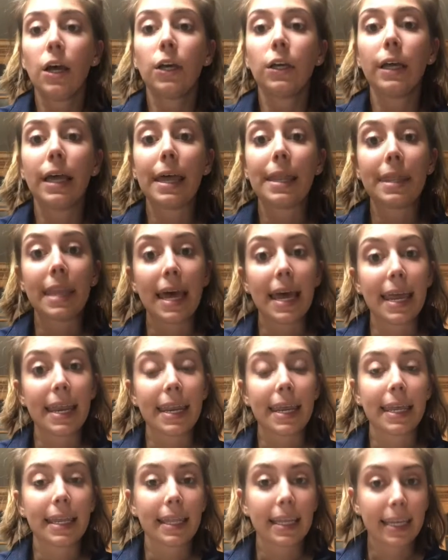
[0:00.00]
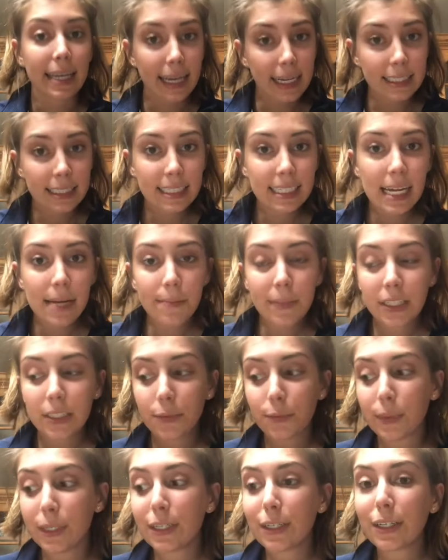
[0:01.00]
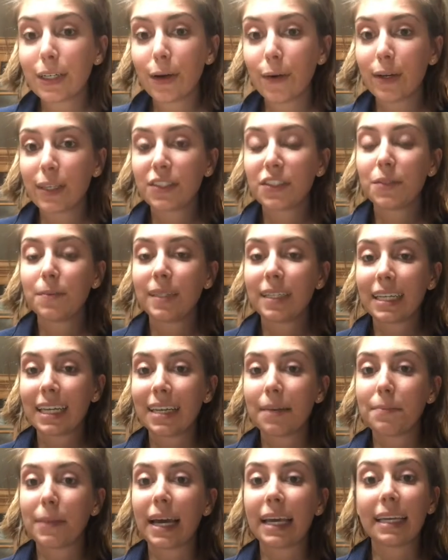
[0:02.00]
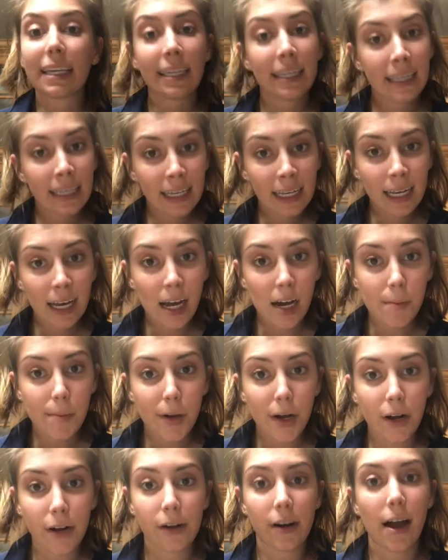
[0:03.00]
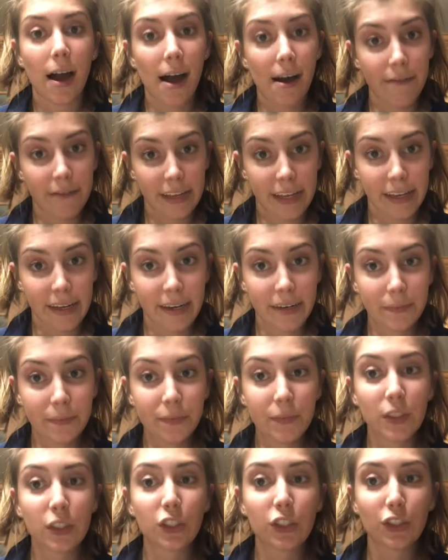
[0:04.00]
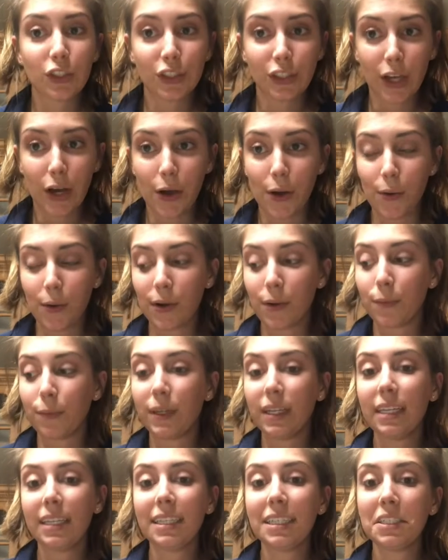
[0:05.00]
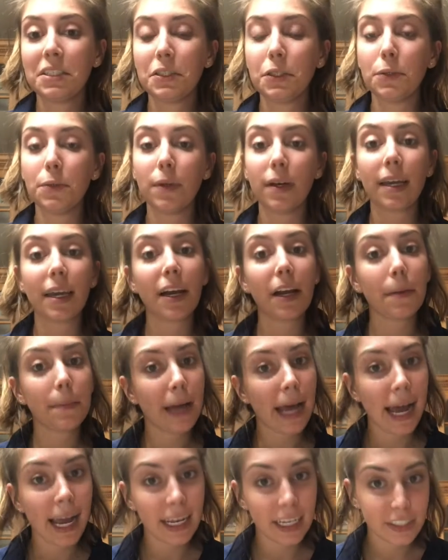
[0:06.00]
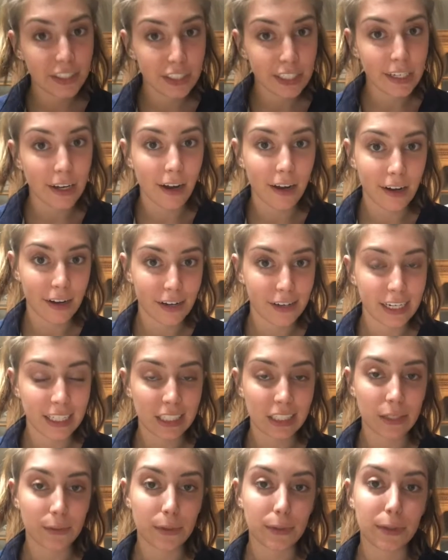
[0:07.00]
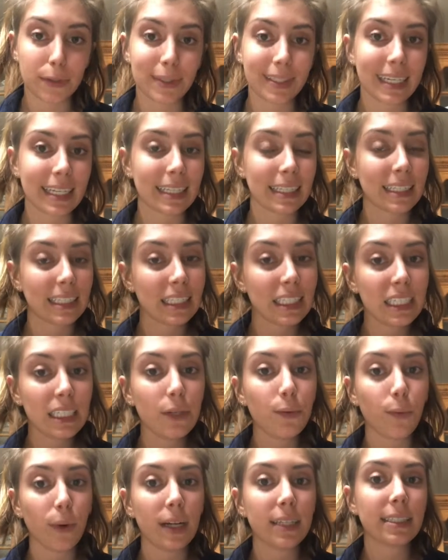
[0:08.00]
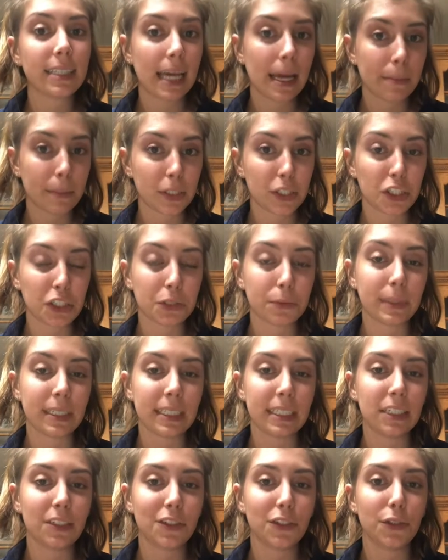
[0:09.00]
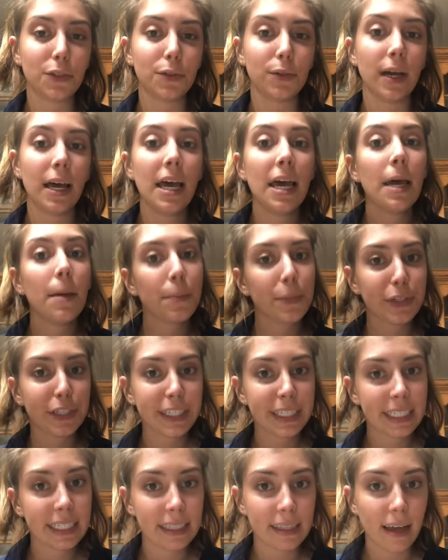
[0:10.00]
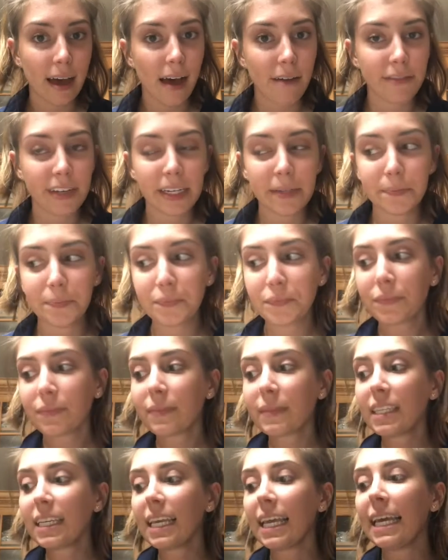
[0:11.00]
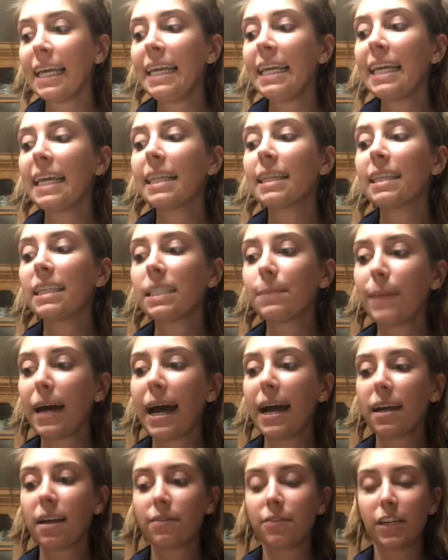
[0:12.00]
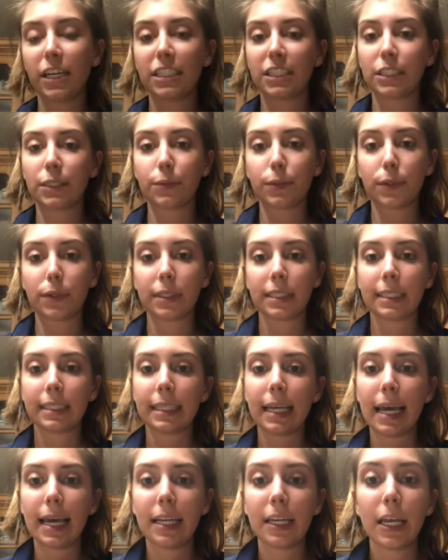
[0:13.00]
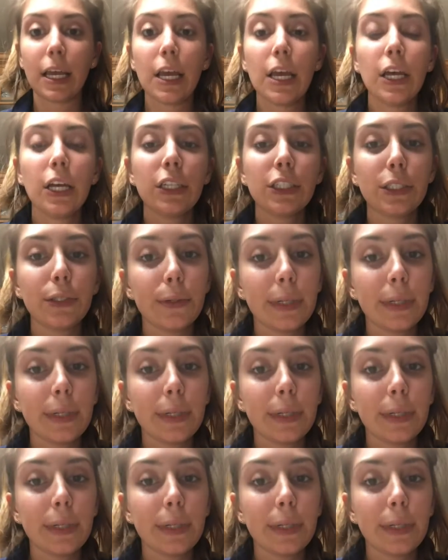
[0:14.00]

And then the next step is we are going to begin by heating up our oven. So we need to look at our packaging on our crescent rolls and see what temperature we need to preheat the oven. And this pack of crescent rolls said to